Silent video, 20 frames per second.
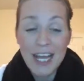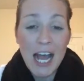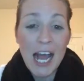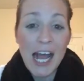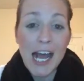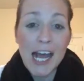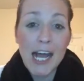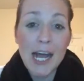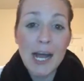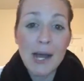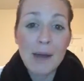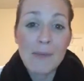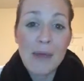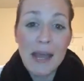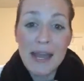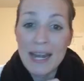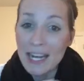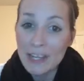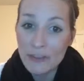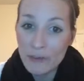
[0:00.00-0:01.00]

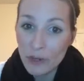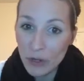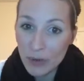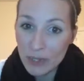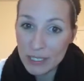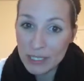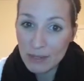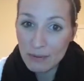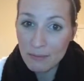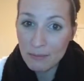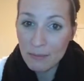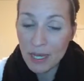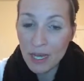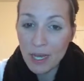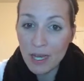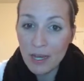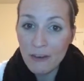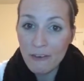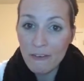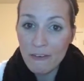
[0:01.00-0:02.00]
and I throw in some
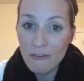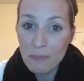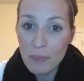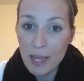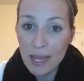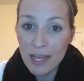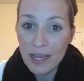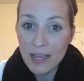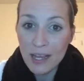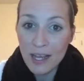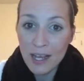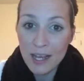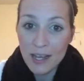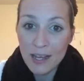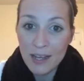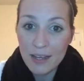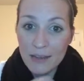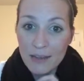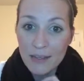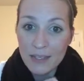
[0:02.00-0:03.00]
of
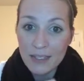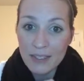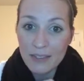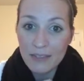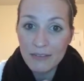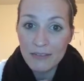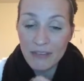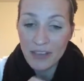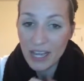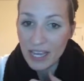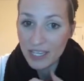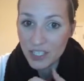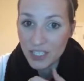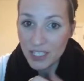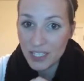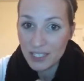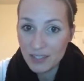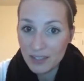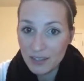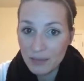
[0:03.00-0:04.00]
my
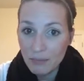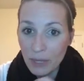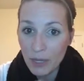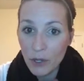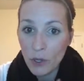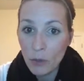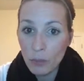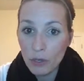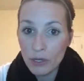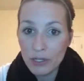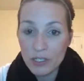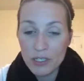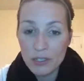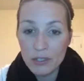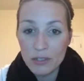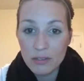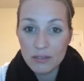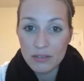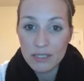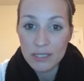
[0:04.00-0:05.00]
fashion, my own
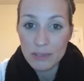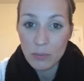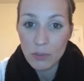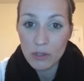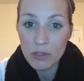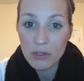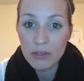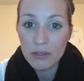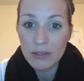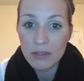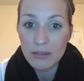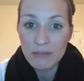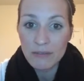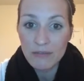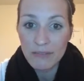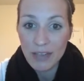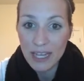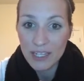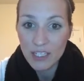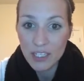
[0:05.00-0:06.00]
personal simple
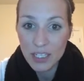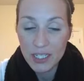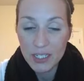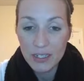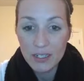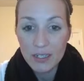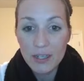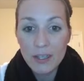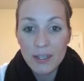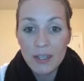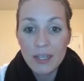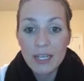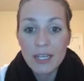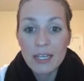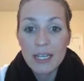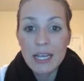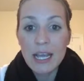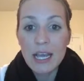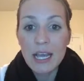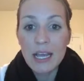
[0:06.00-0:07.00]
fashion
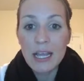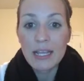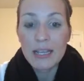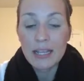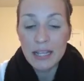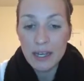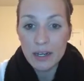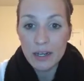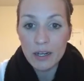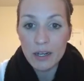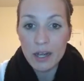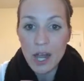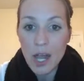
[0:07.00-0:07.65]
in there.